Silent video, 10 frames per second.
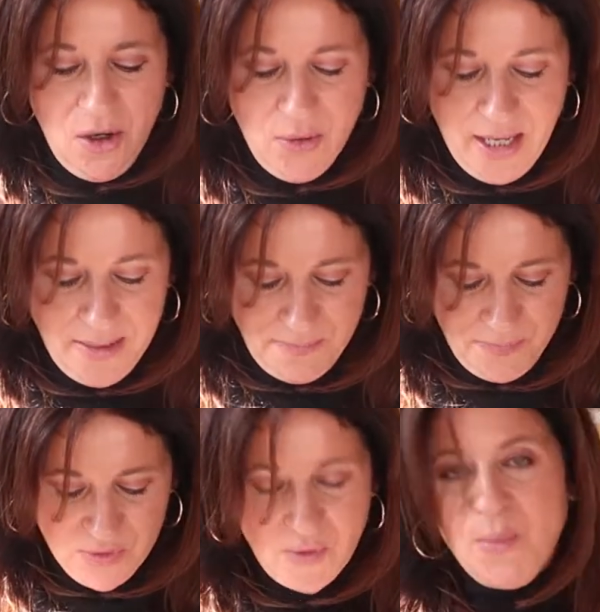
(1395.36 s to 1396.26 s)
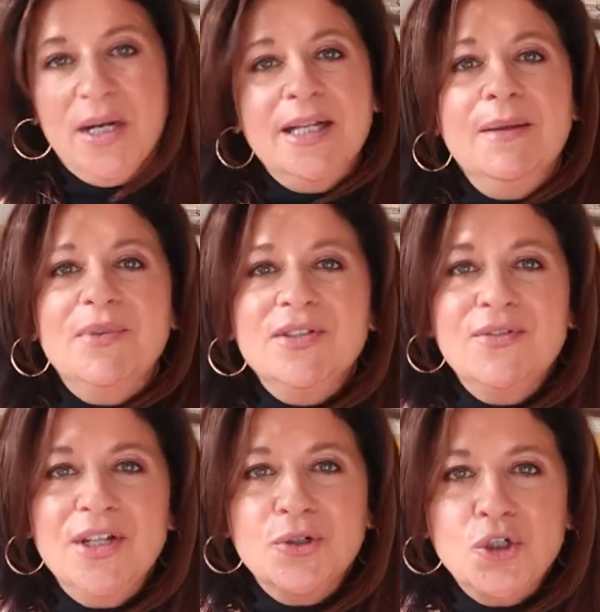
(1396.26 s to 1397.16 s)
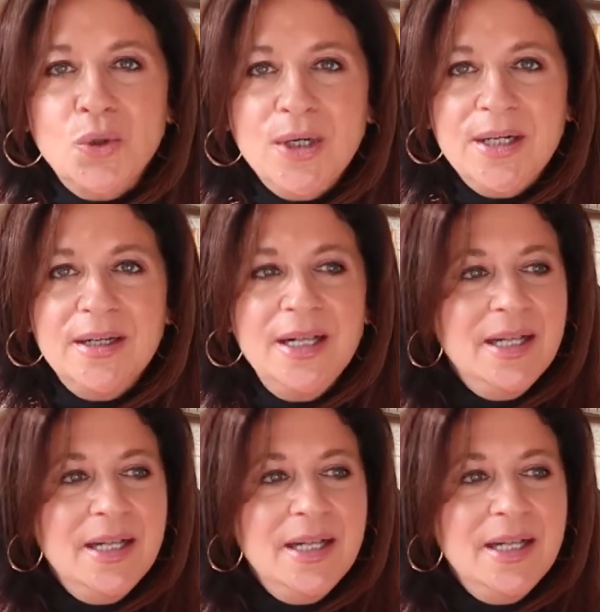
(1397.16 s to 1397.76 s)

Okay, so I wanted to keep this video short.